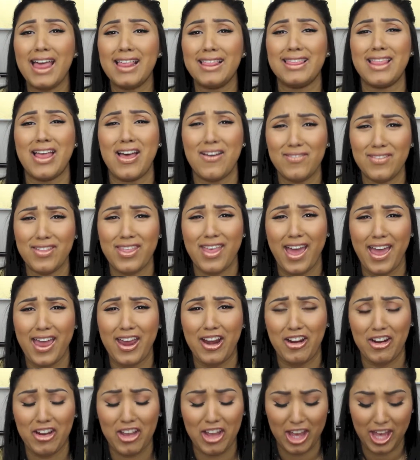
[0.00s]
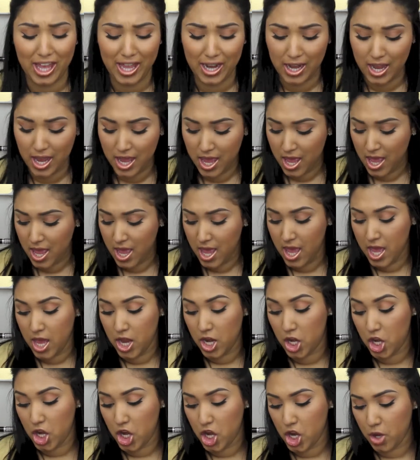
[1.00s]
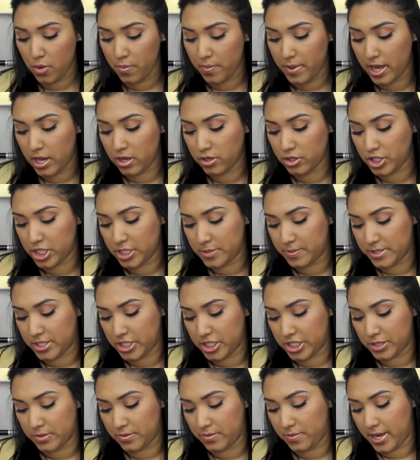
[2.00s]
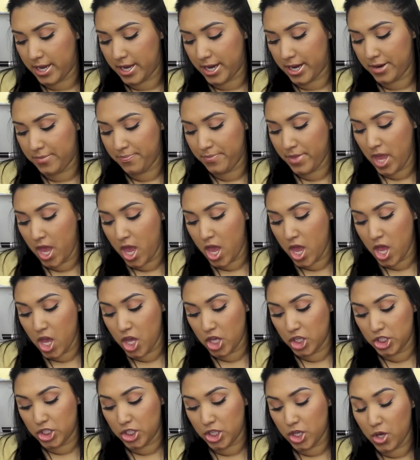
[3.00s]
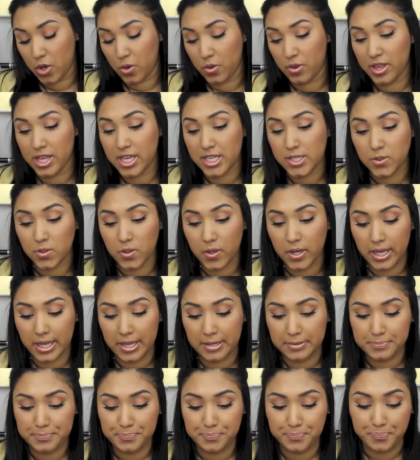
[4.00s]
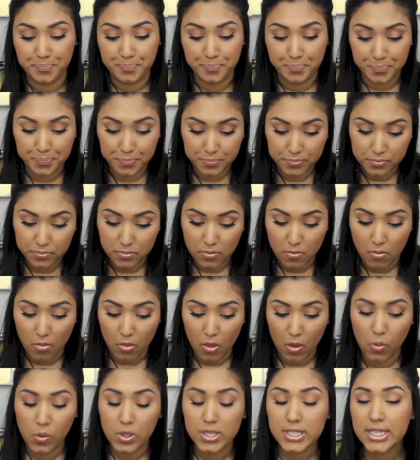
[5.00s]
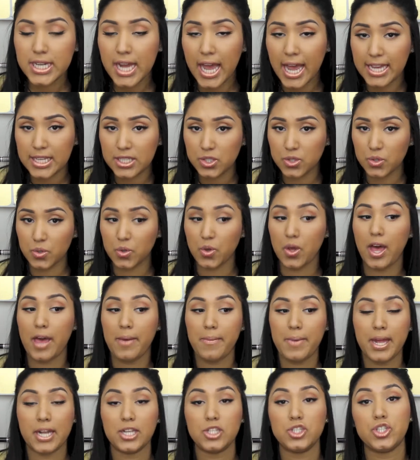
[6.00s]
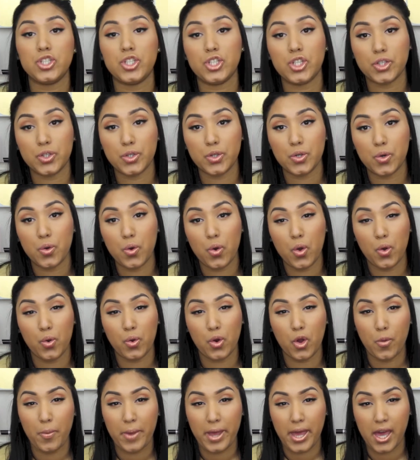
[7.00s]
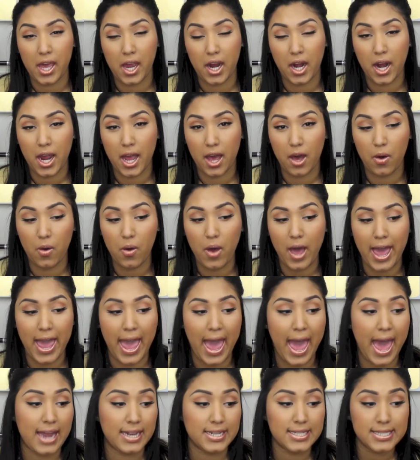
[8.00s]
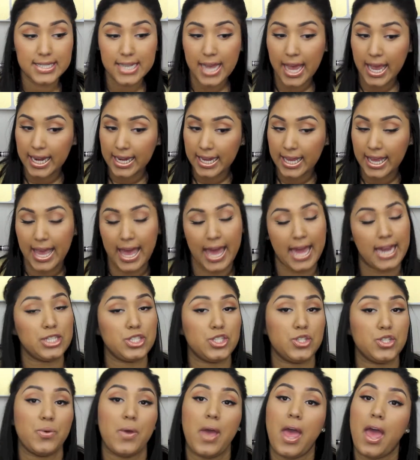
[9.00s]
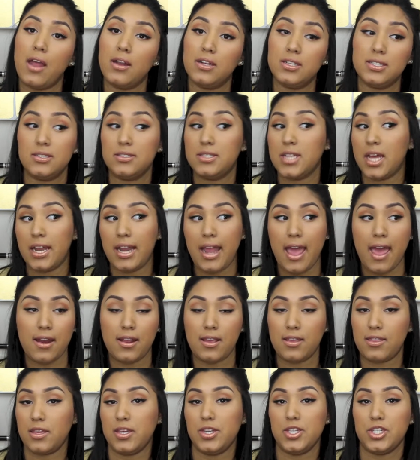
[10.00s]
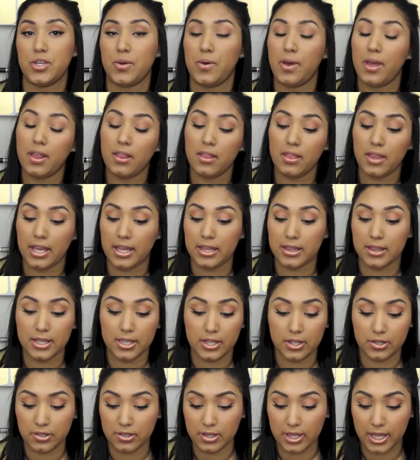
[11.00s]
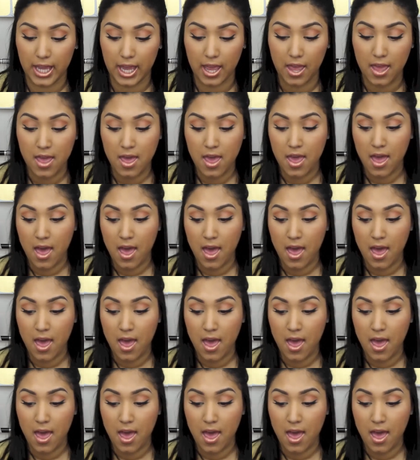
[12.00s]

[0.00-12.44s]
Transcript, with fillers: I loved that haircut. Nope, I don't trust bitches with my hair. So this one was in high school. I managed to grow my hair out. I hadn't dyed it, hadn't do, done anything to it, like literally.